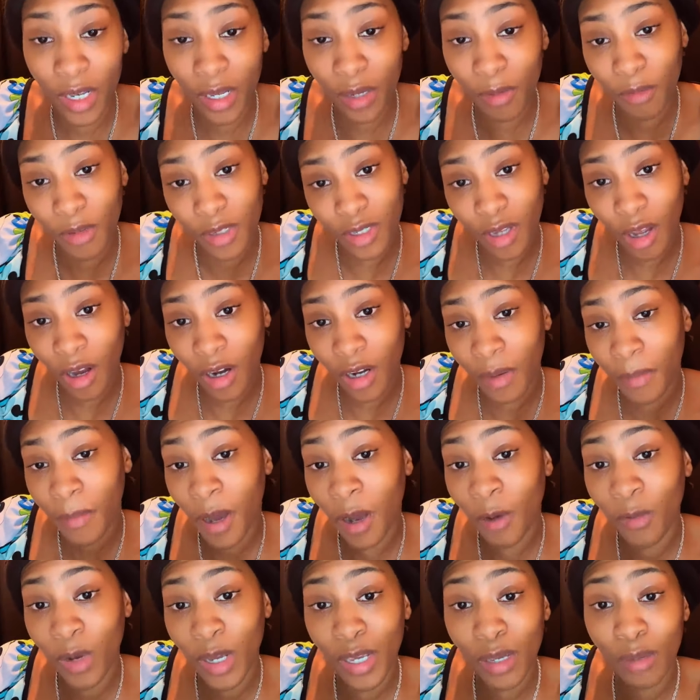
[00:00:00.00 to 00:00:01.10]
when he was talking
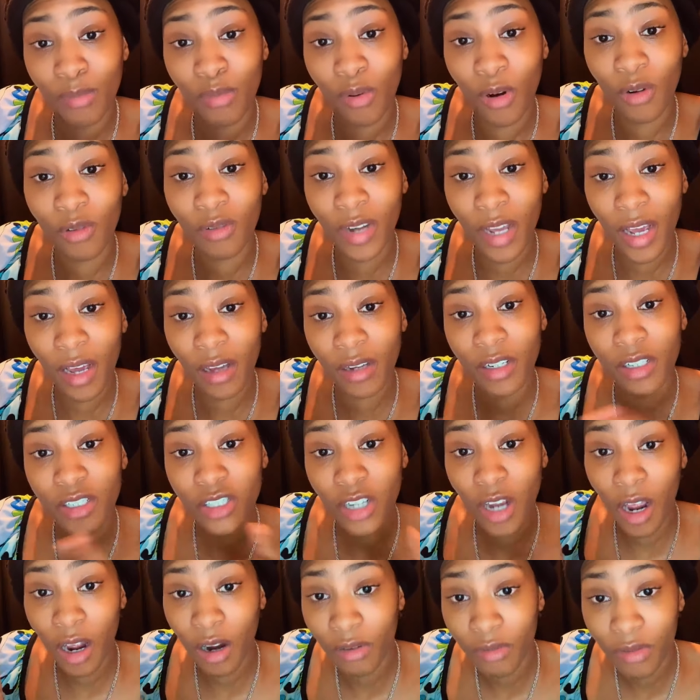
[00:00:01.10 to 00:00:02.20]
about what he broke down the
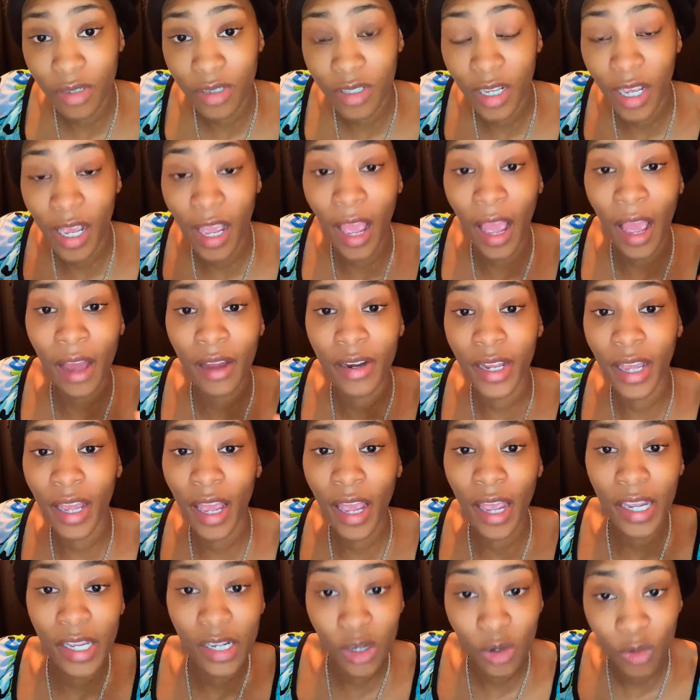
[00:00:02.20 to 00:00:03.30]
chakras and how
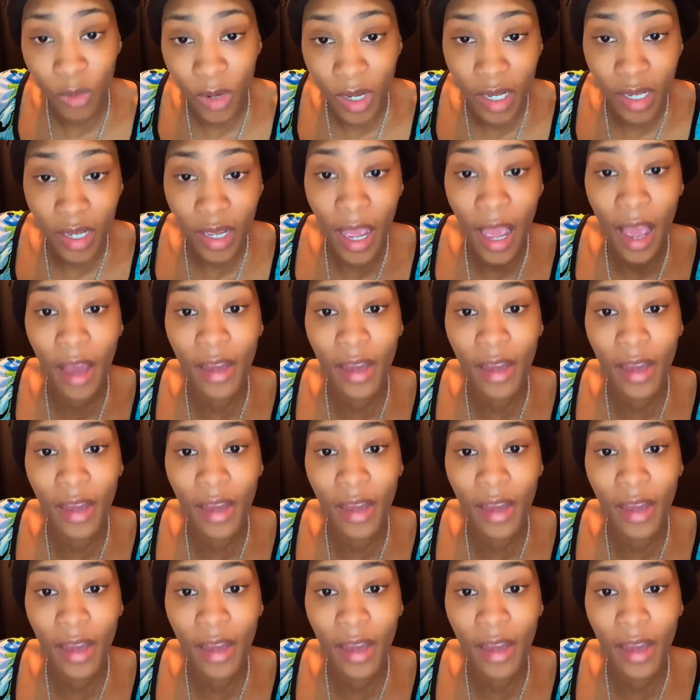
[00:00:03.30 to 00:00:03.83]
that 808,